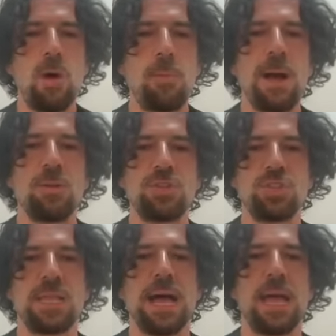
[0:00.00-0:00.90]

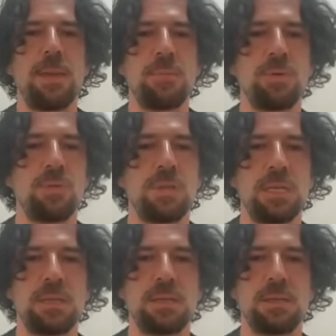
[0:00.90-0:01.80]
much time you
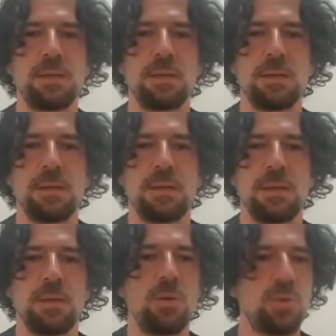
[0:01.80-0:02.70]

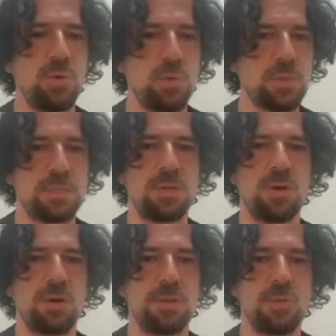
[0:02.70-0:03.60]
used in
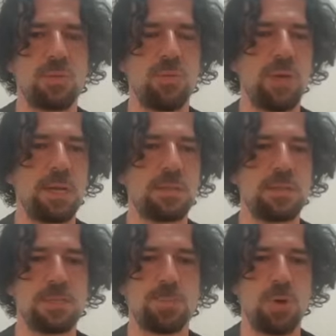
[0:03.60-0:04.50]
order to write
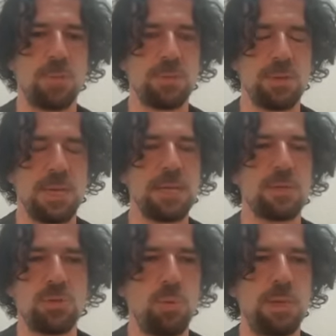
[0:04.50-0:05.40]
this prompt,
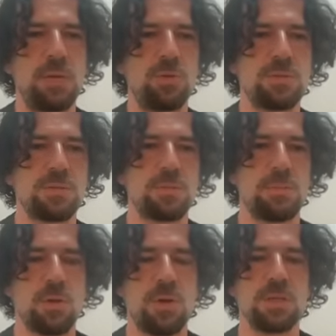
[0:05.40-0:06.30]
like 2 minutes,
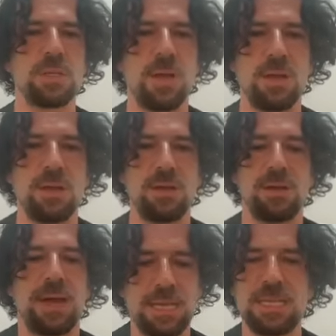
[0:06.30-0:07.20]
because
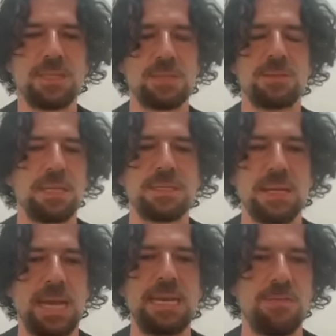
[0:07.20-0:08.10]

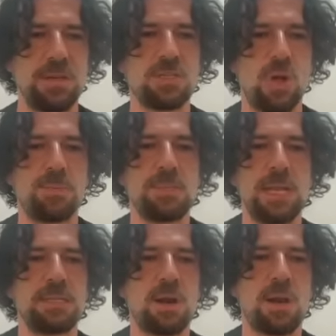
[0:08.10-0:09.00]
I never stopped.
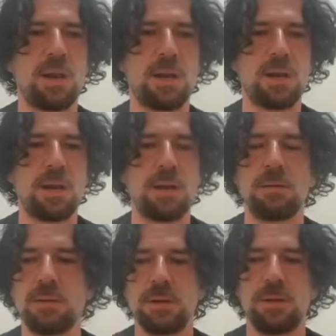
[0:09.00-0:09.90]
Like
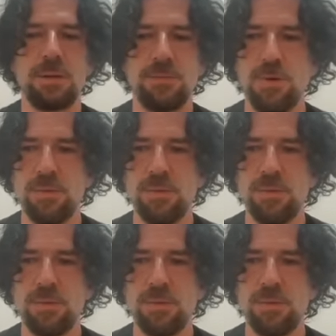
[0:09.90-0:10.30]
for